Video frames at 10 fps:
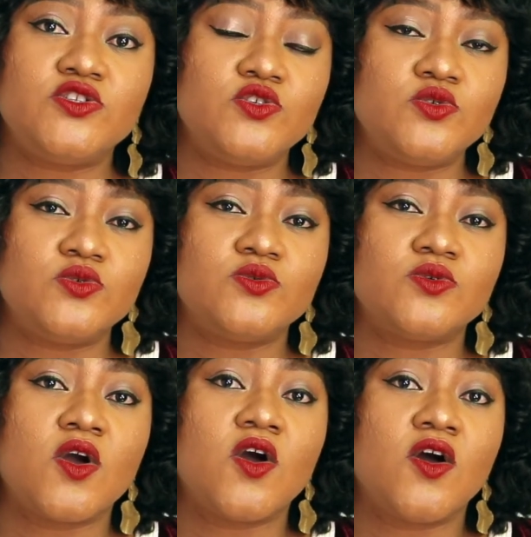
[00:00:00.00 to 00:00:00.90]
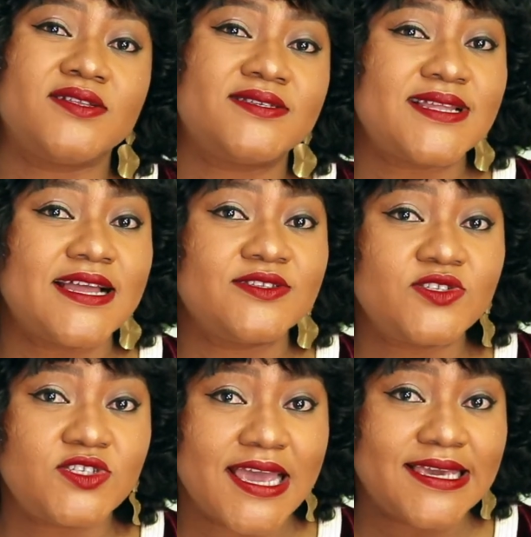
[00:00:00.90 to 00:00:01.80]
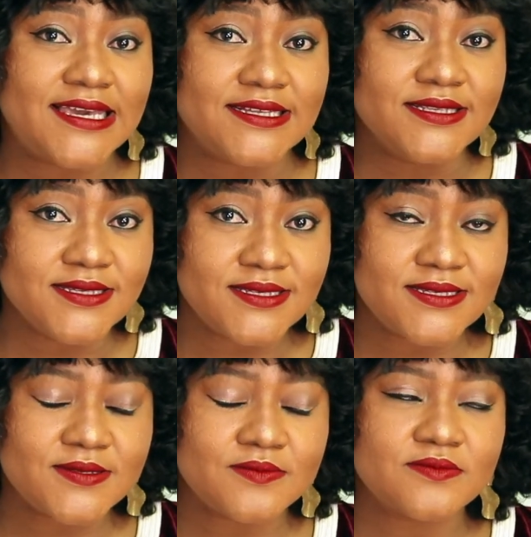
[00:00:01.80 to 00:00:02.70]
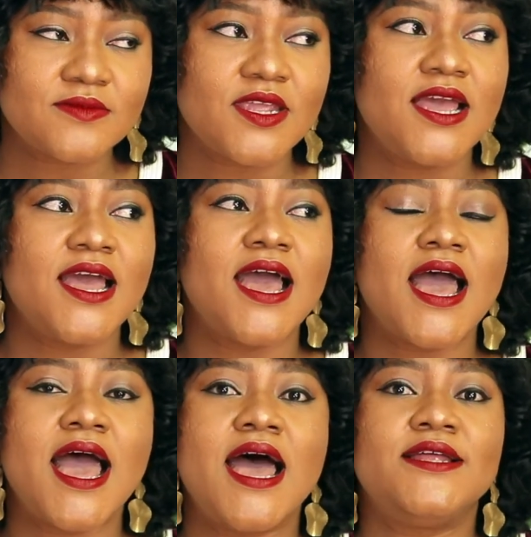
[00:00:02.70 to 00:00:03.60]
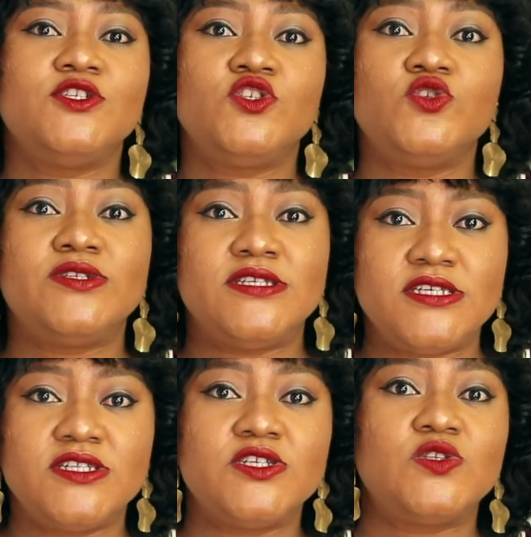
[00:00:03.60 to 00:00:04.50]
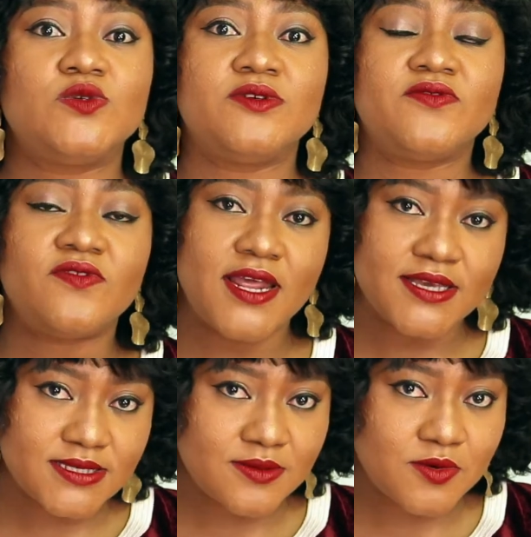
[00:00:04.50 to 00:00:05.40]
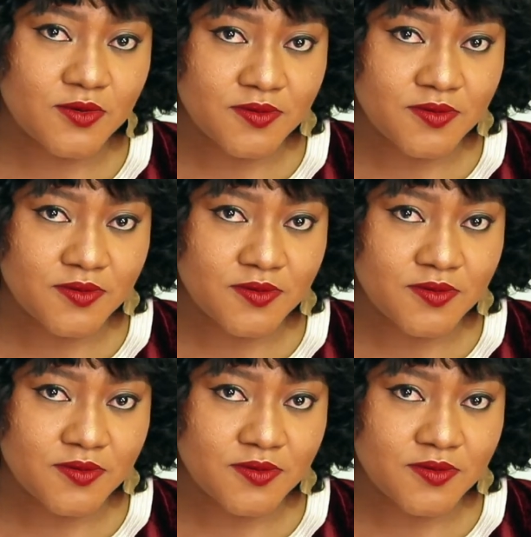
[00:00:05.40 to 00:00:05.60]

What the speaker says: do constant check-ins, and you need to be flexible.